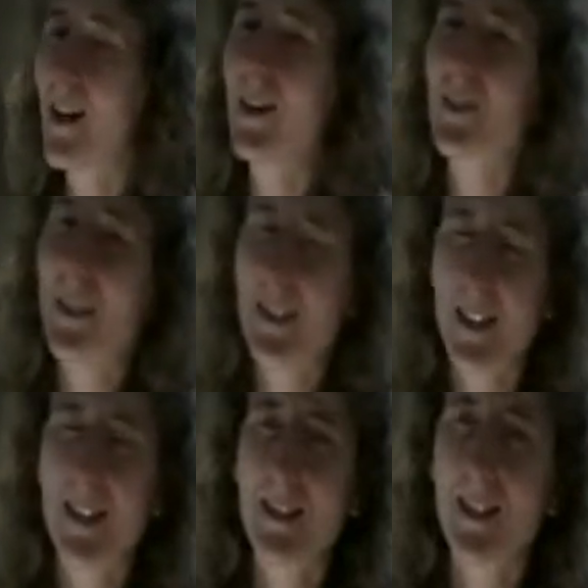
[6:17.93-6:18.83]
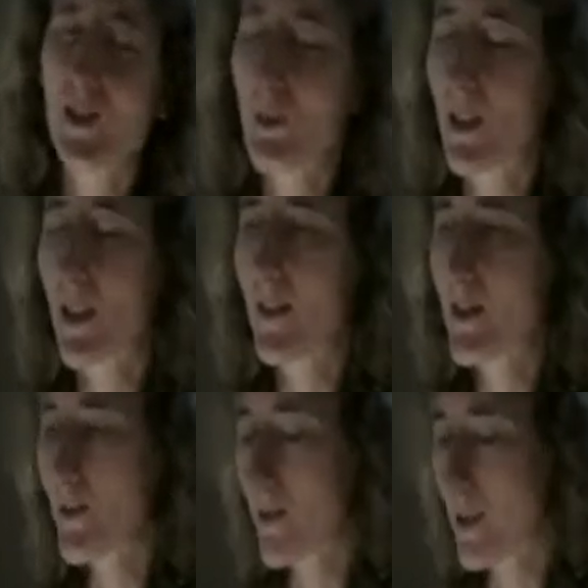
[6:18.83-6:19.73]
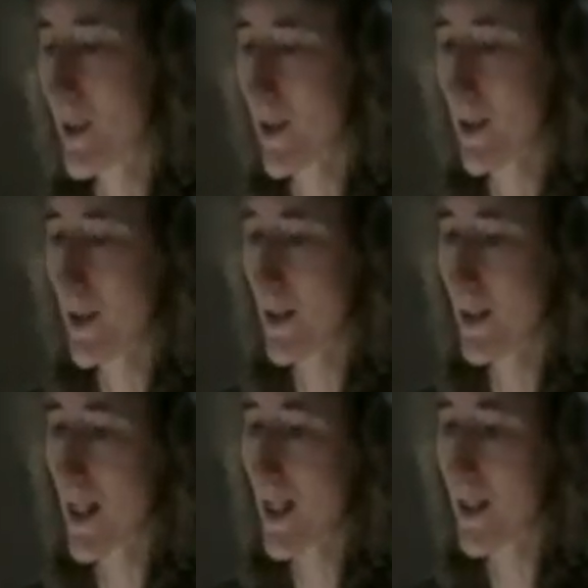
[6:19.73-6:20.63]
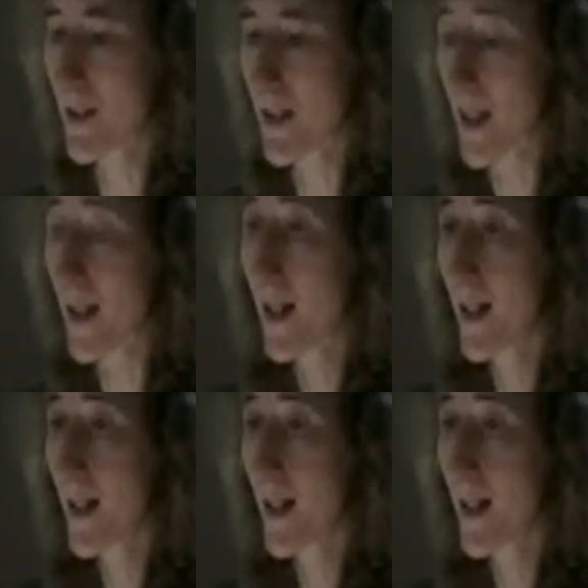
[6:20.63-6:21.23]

okay, and she would love to lay along that.